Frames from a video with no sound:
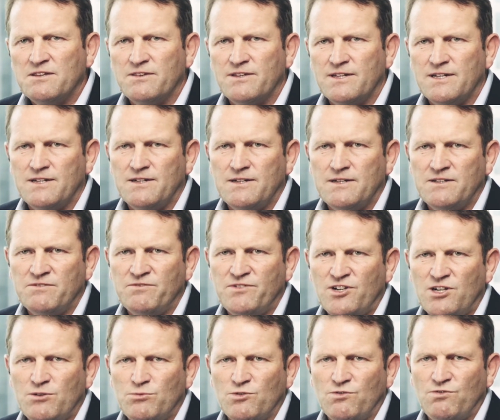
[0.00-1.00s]
the
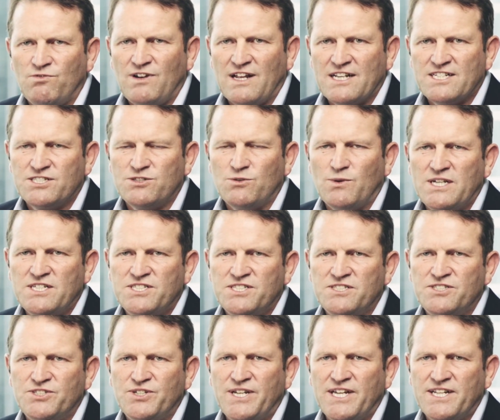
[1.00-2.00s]
invariable
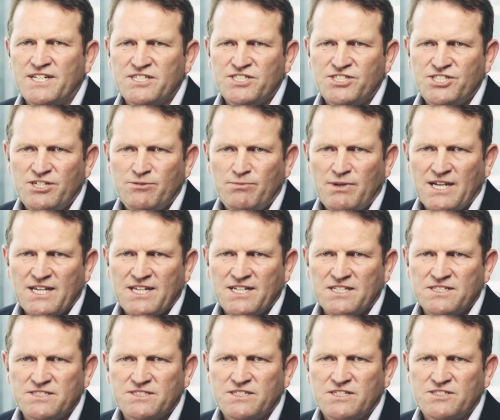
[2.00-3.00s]
fluctuations you get in share
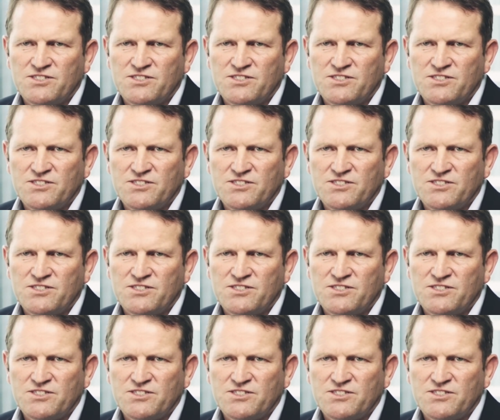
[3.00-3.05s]
markets.